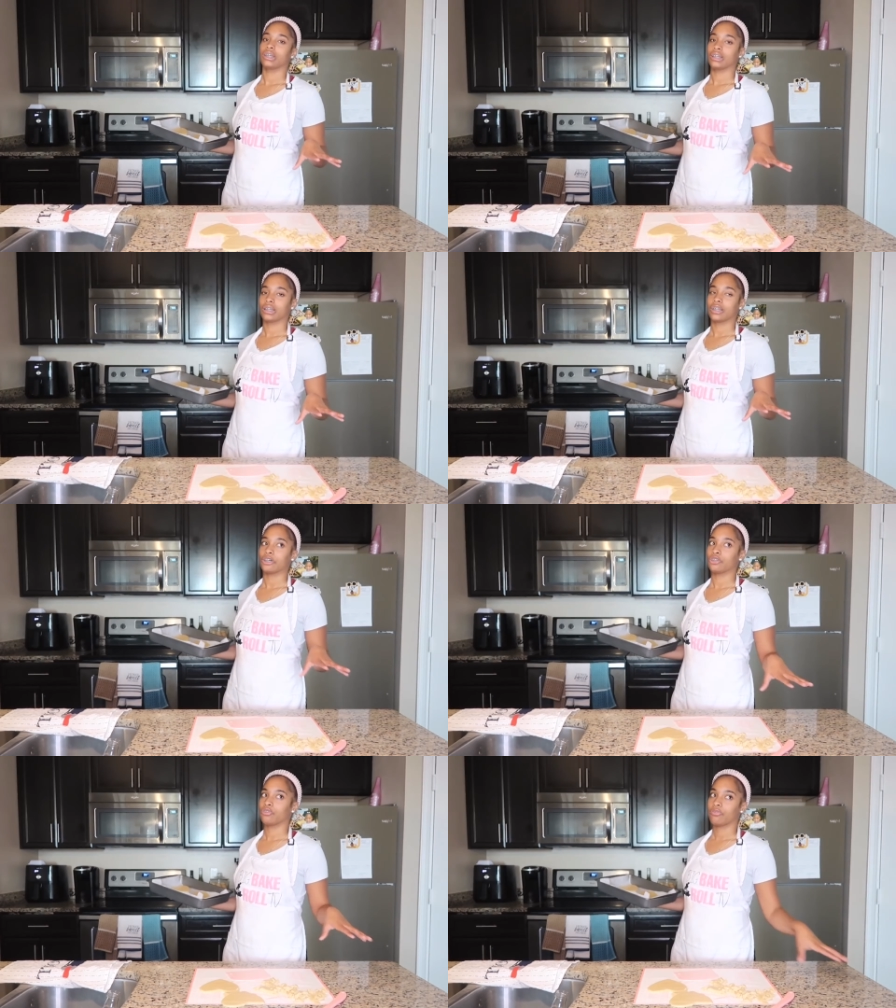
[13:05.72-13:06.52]
it just a
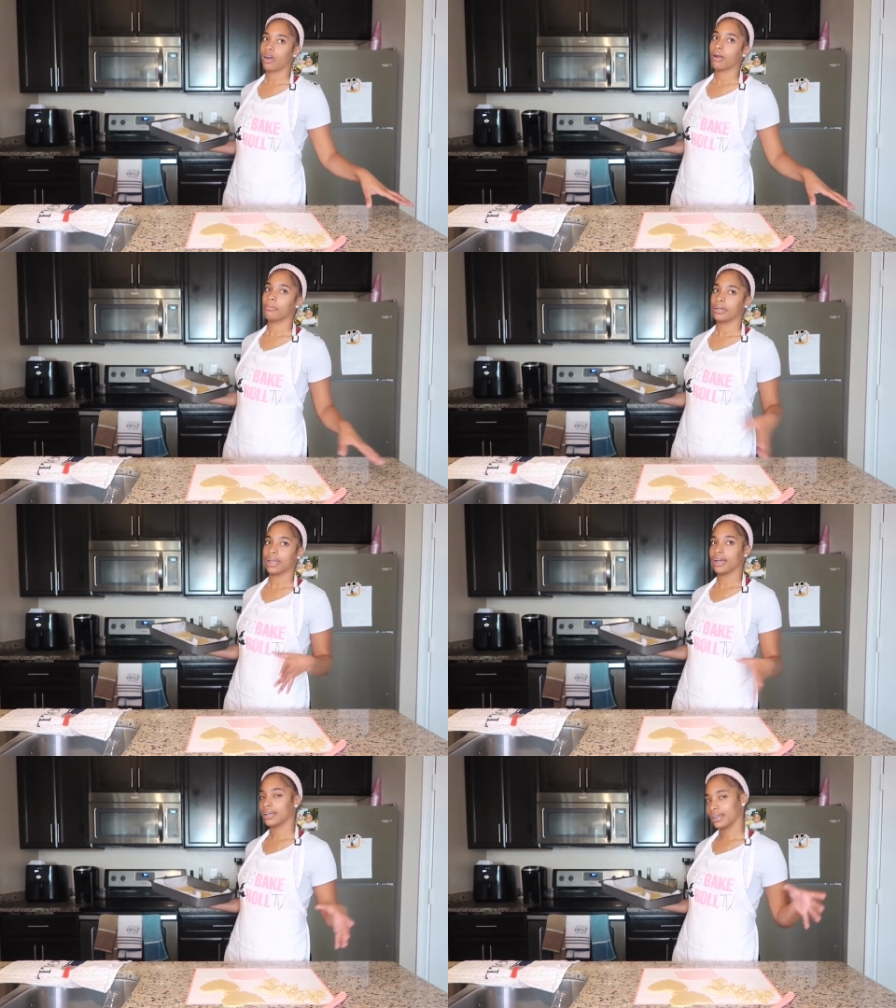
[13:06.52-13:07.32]
little too far. But
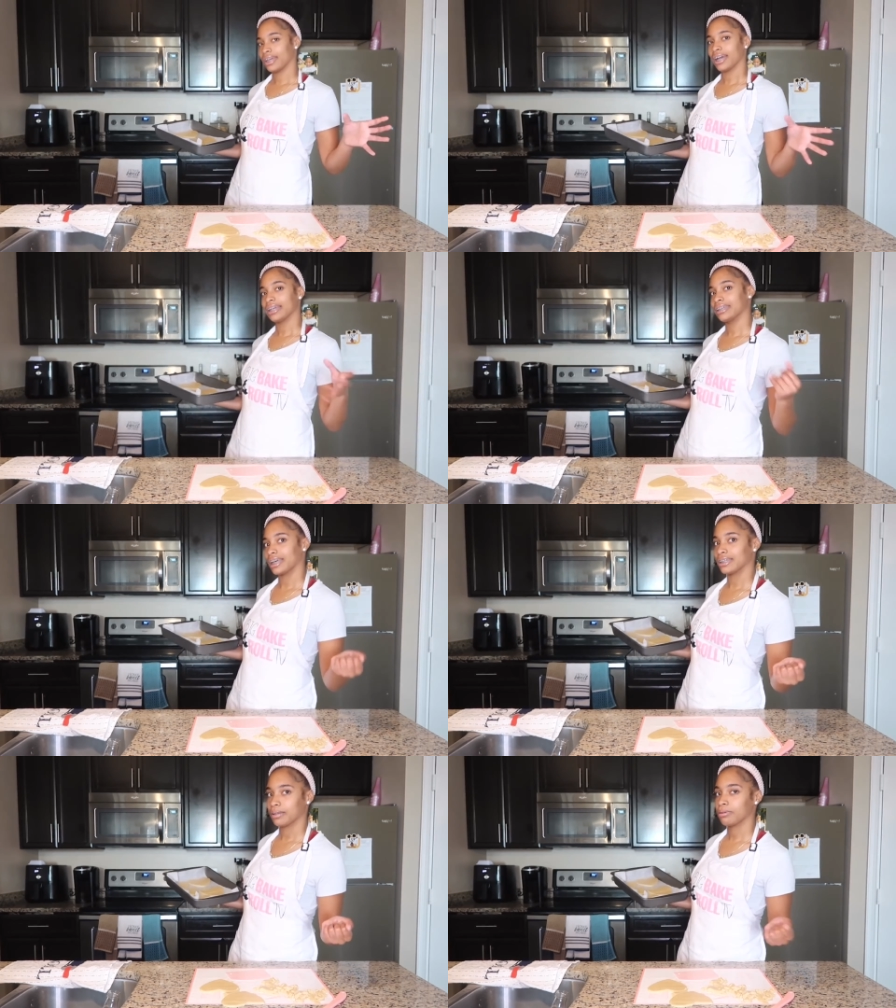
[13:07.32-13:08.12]
yeah, it's not
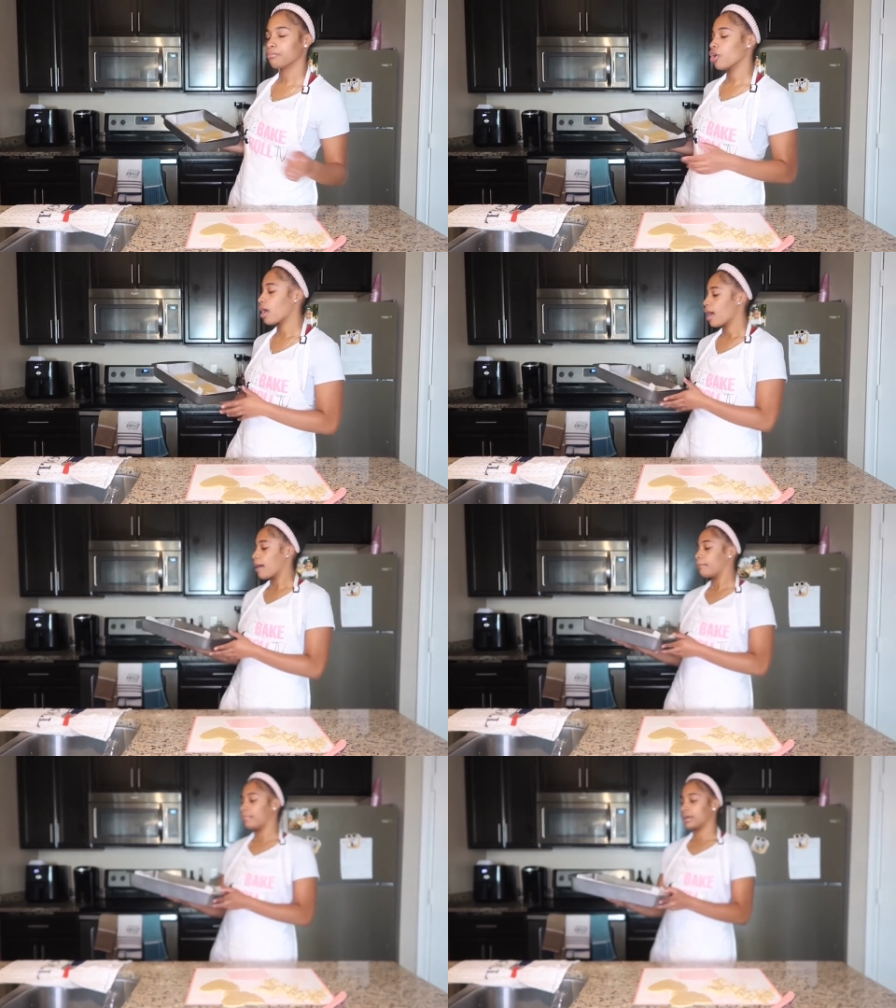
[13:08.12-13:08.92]
the same.
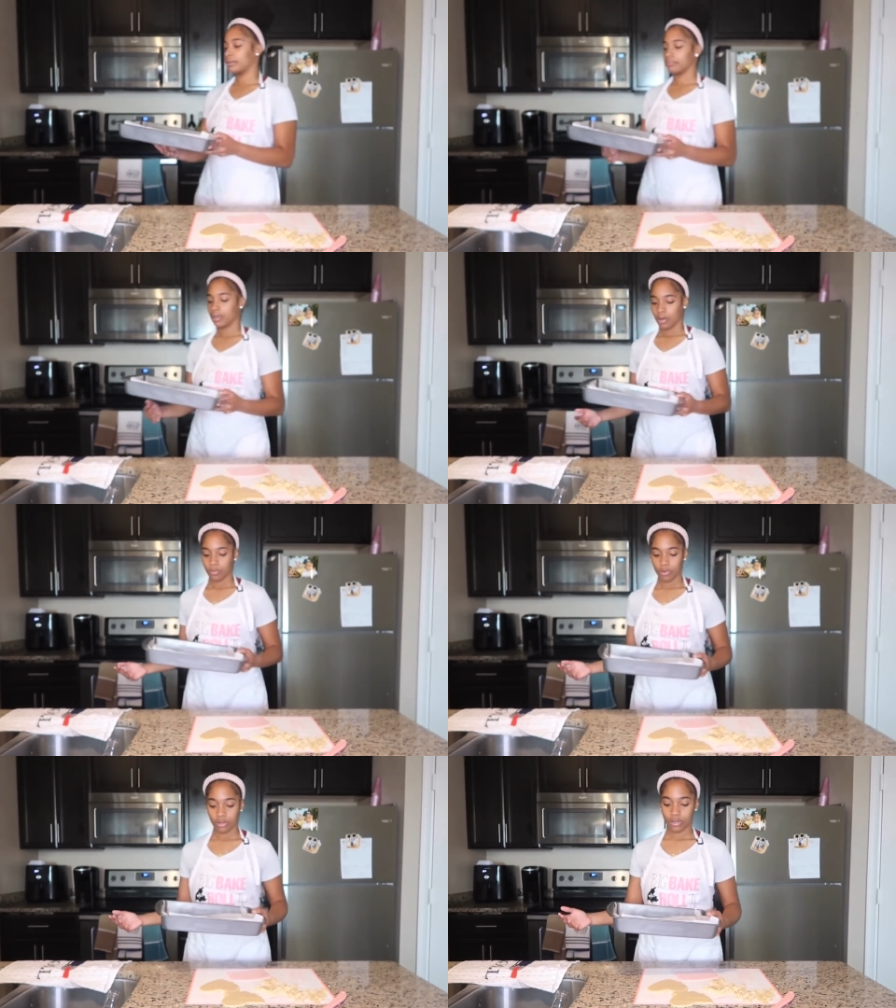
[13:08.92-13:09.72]
But
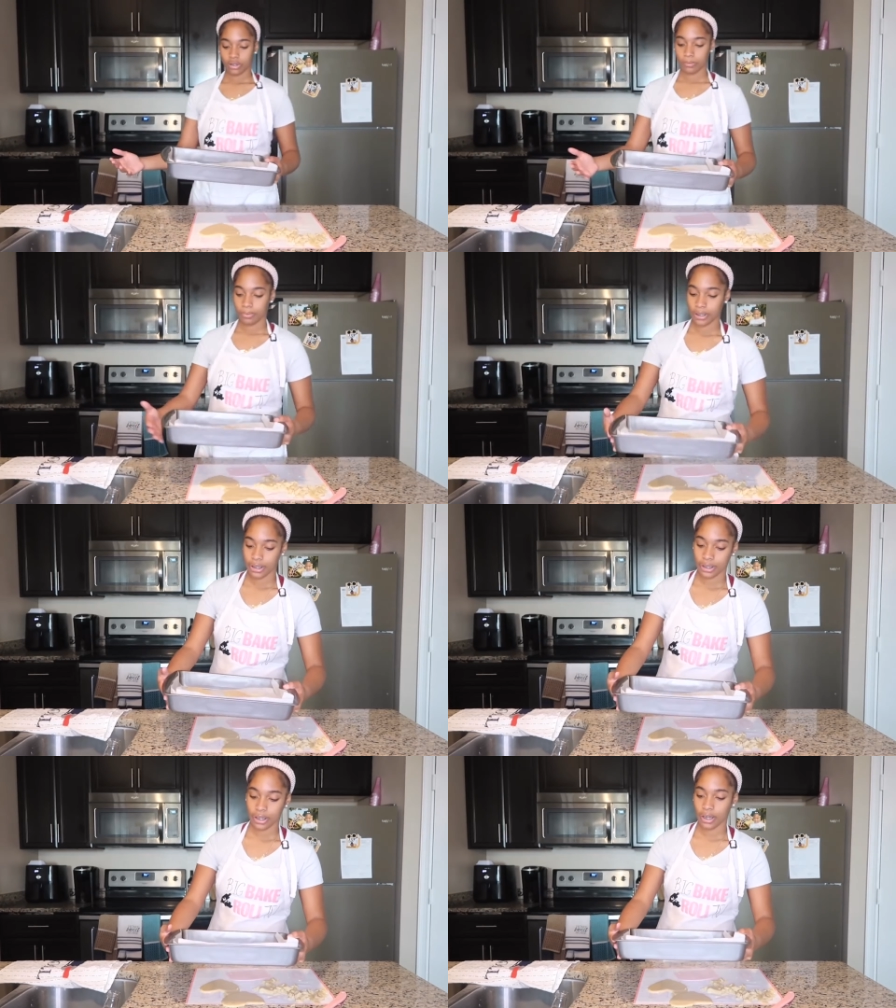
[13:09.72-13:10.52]
we're going to put
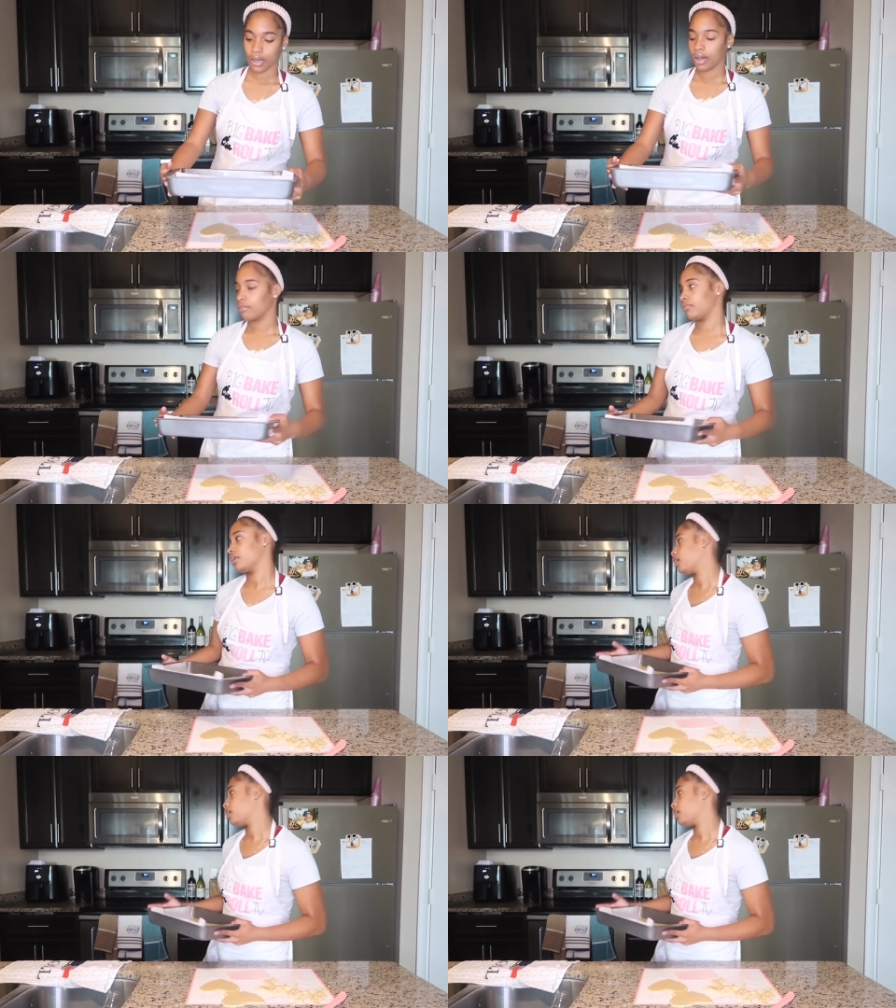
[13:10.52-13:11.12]
these in the oven.